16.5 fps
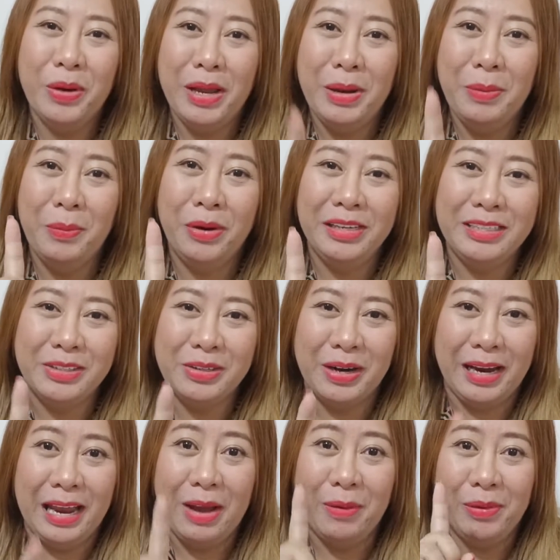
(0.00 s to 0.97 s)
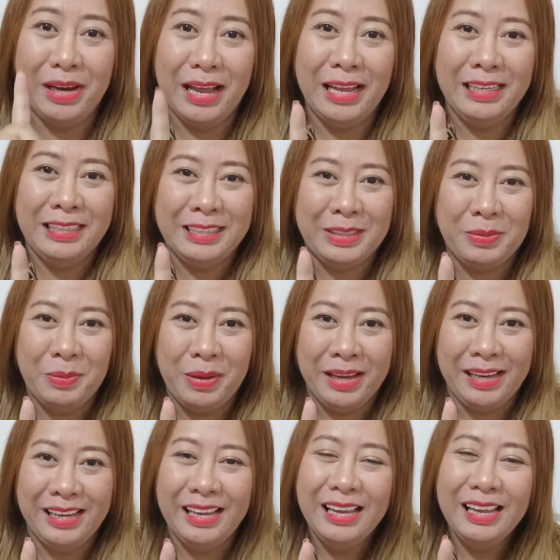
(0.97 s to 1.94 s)
One more try. I will ask
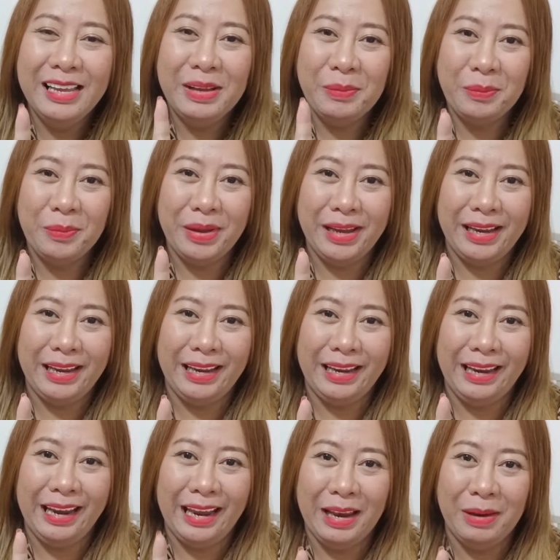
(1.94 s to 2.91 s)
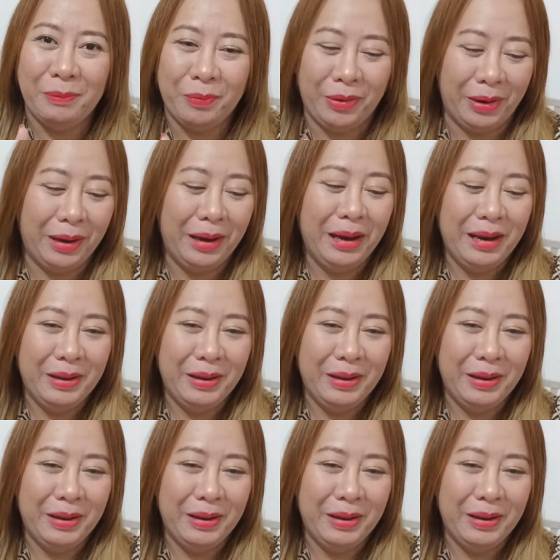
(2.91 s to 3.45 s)
my helper.